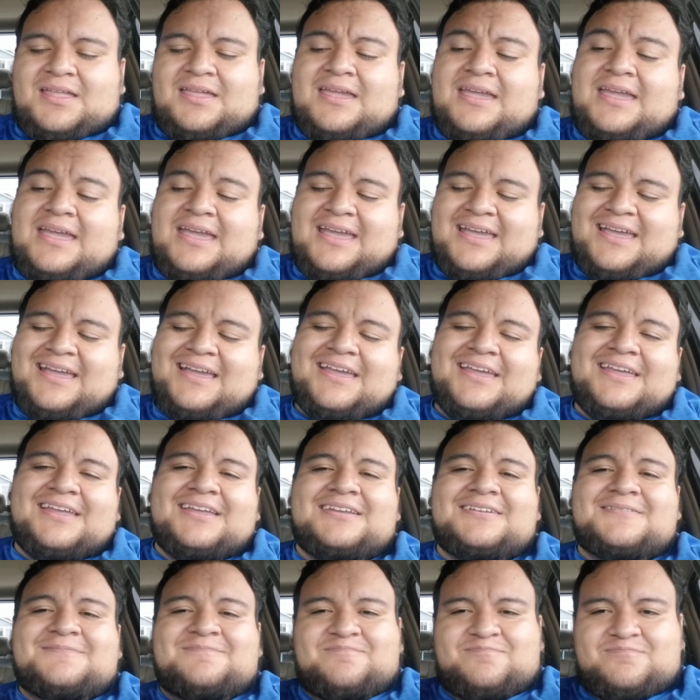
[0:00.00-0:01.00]

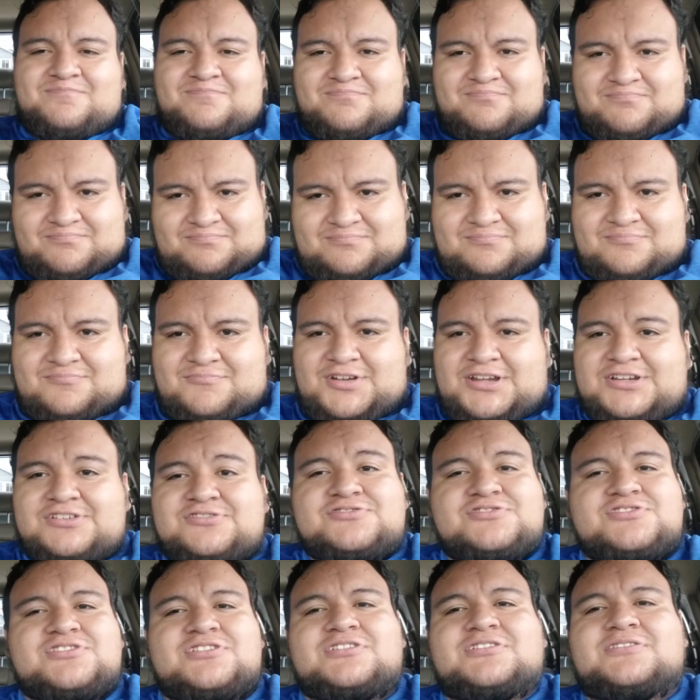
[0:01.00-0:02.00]
A
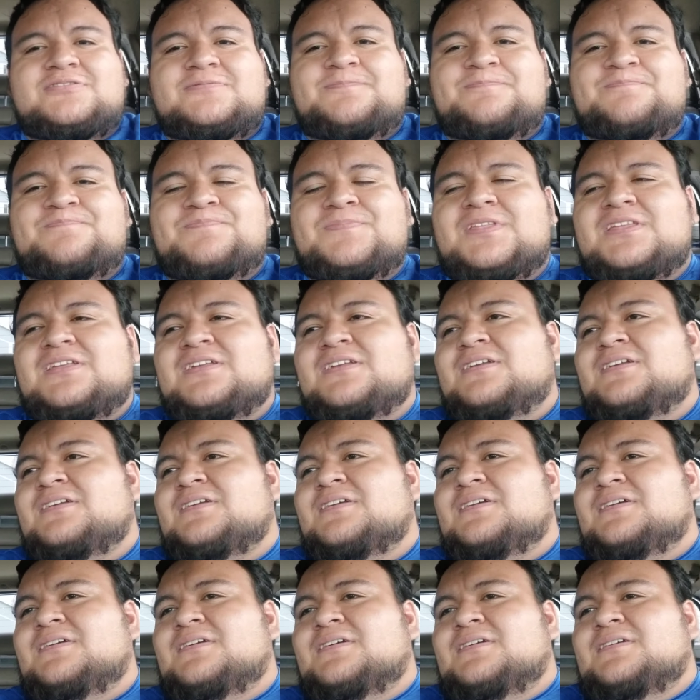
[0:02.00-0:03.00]
racial slur,
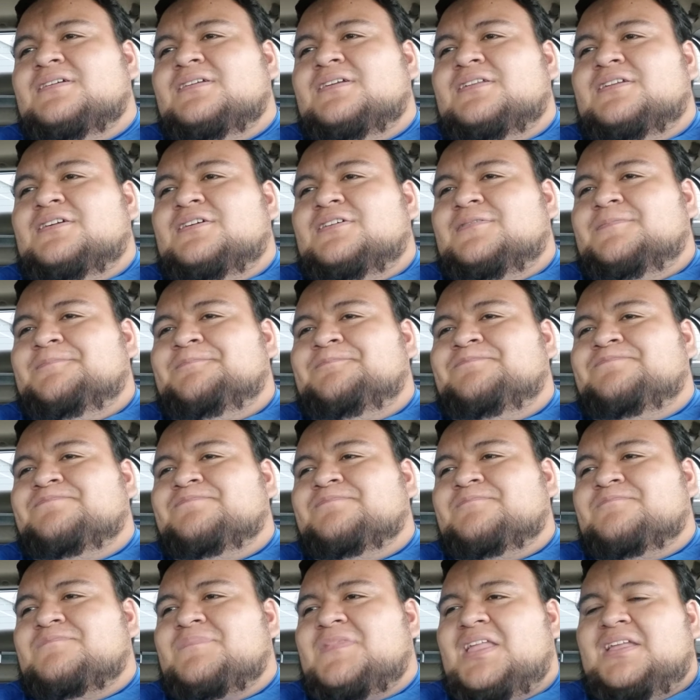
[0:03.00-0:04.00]
you know,
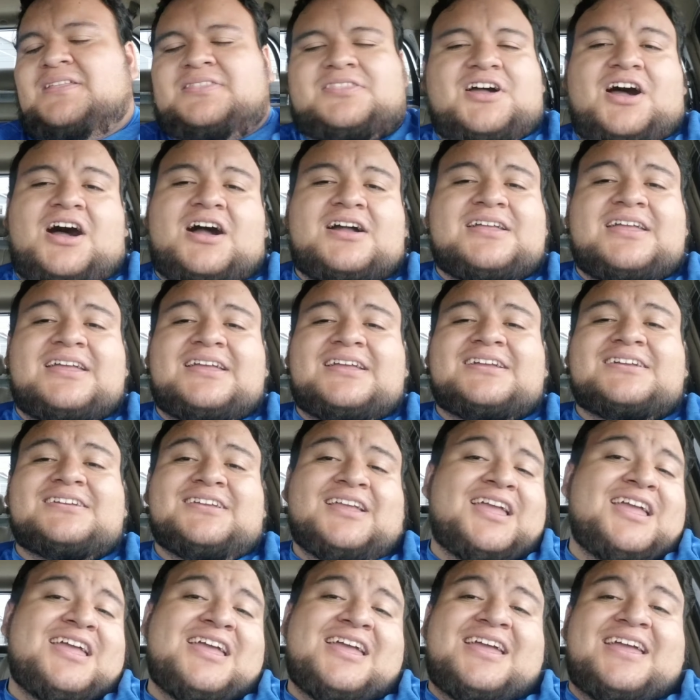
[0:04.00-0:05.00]
talking
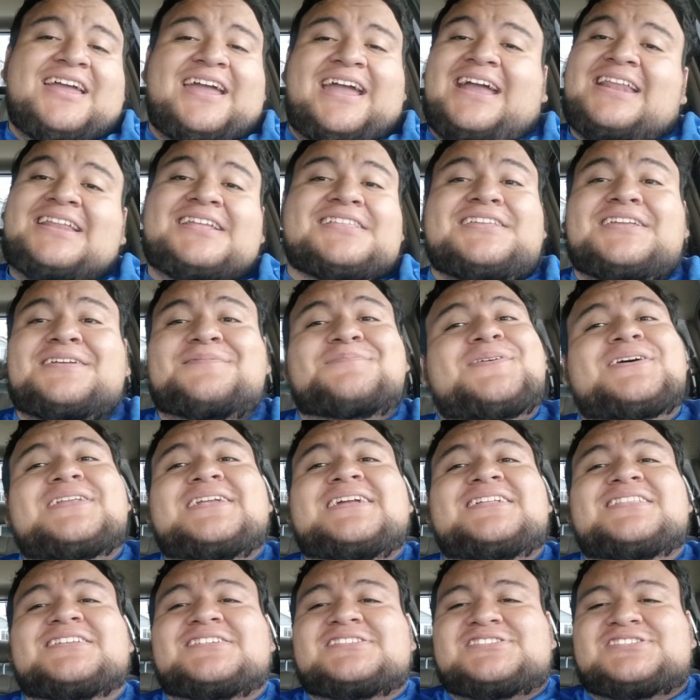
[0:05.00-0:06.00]
anything but
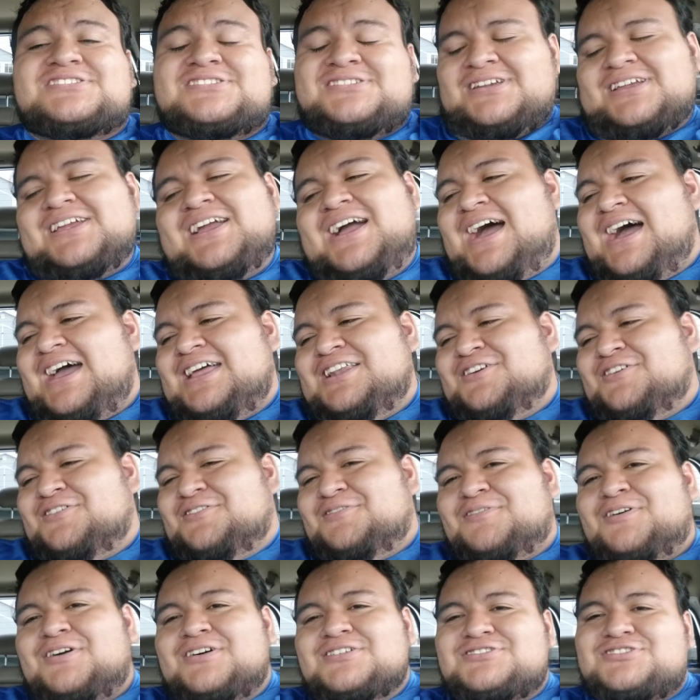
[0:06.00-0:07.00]
English. I
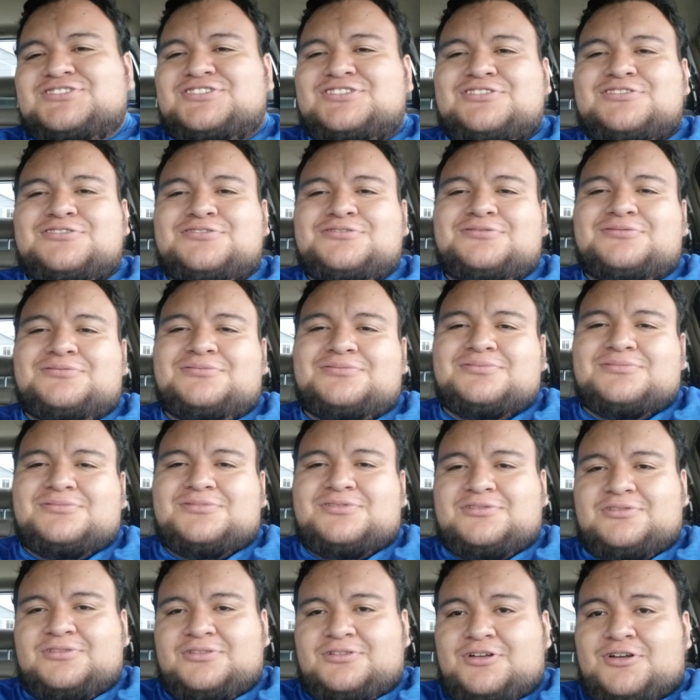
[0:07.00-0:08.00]
don't want you
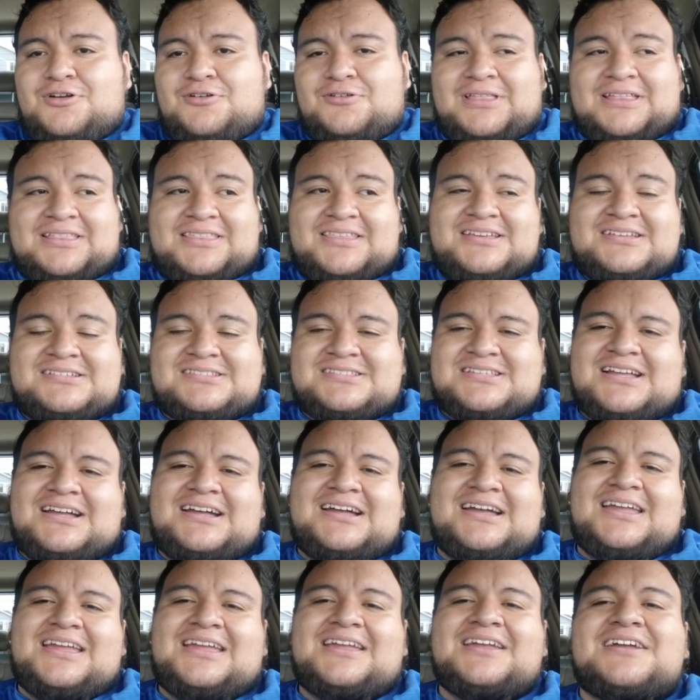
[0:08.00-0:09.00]
to know that this
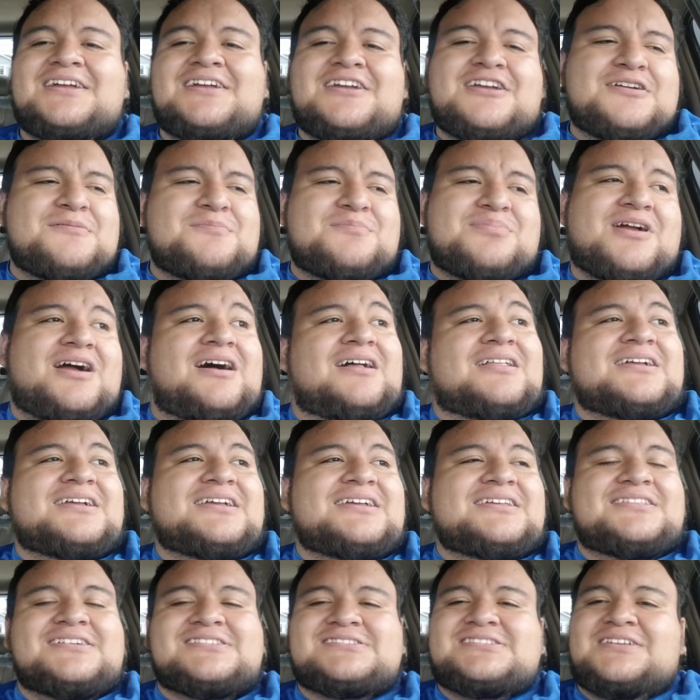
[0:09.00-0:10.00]
guy
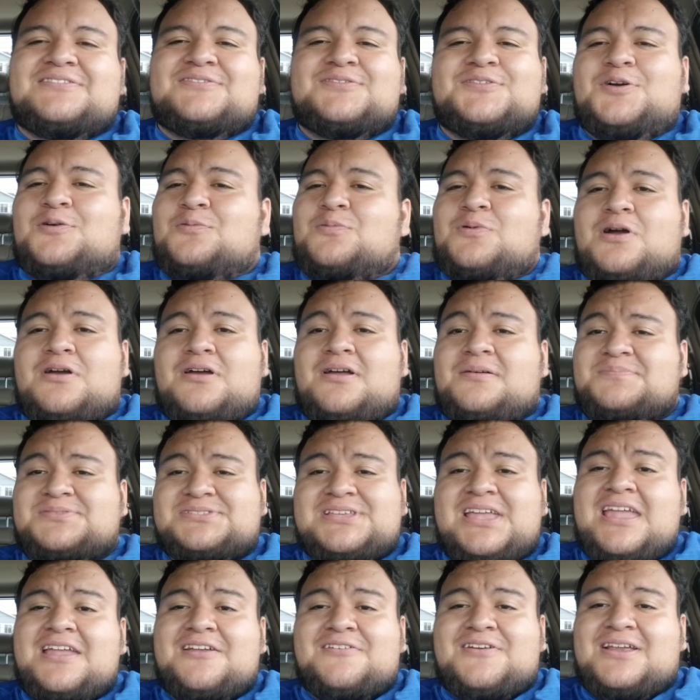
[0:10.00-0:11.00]
probably doesn't even know what I'm
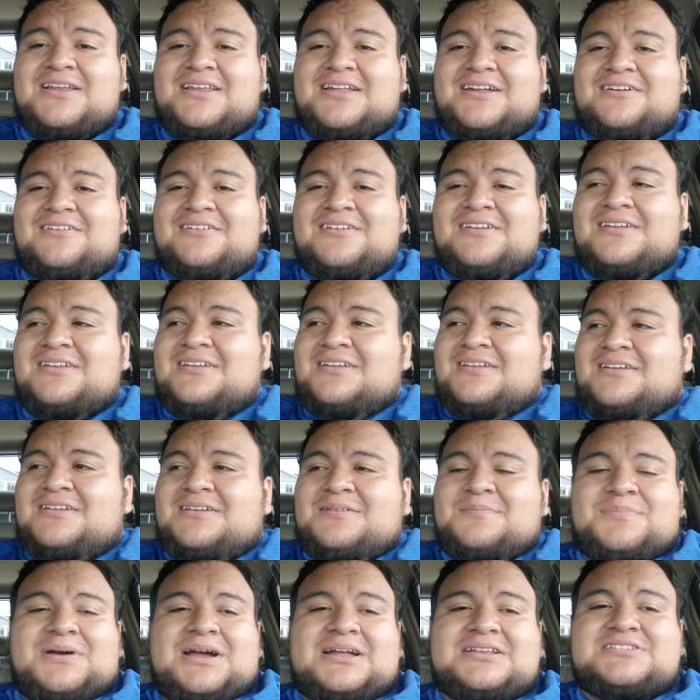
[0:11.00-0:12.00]
saying right now.
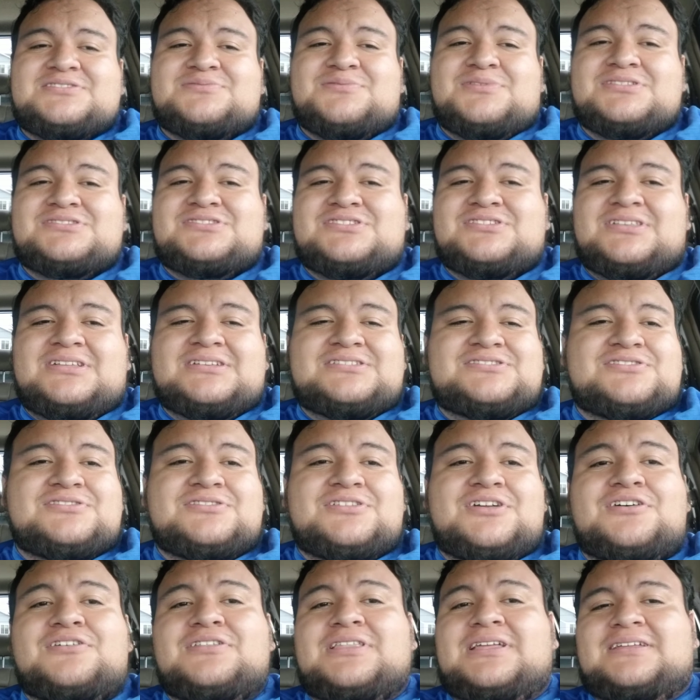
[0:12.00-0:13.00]
But I just want to let you
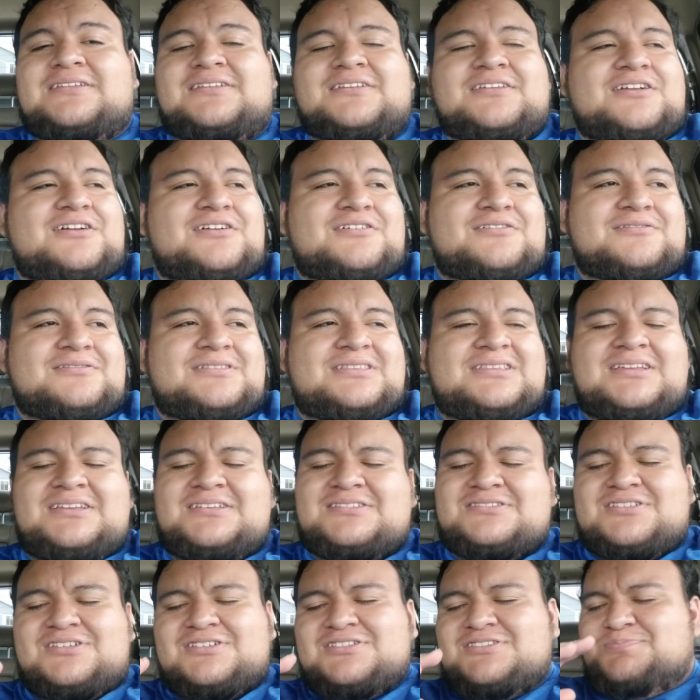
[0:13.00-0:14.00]
know that, you know, and he
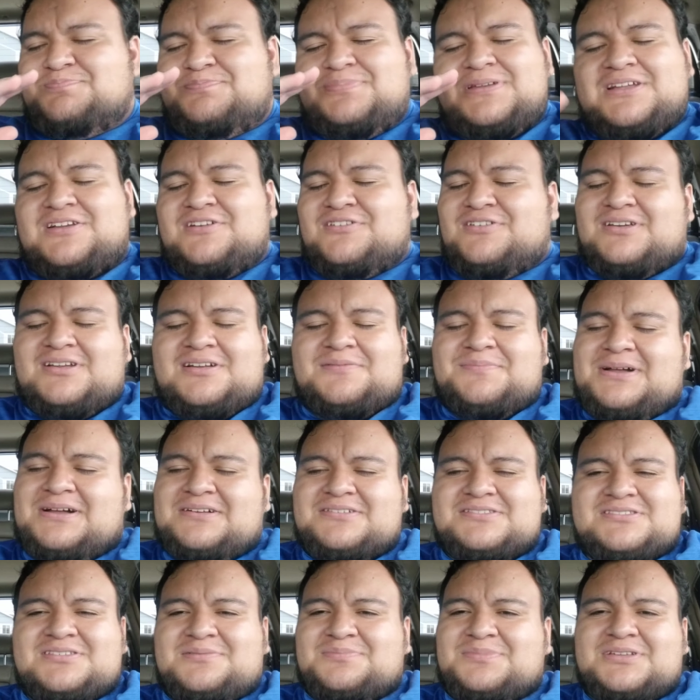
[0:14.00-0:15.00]
starts bickering
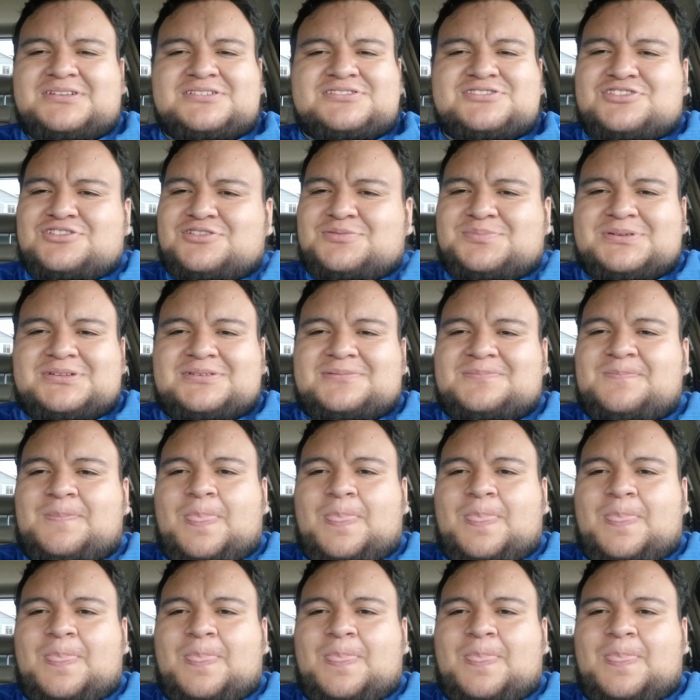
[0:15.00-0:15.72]
about something stupid.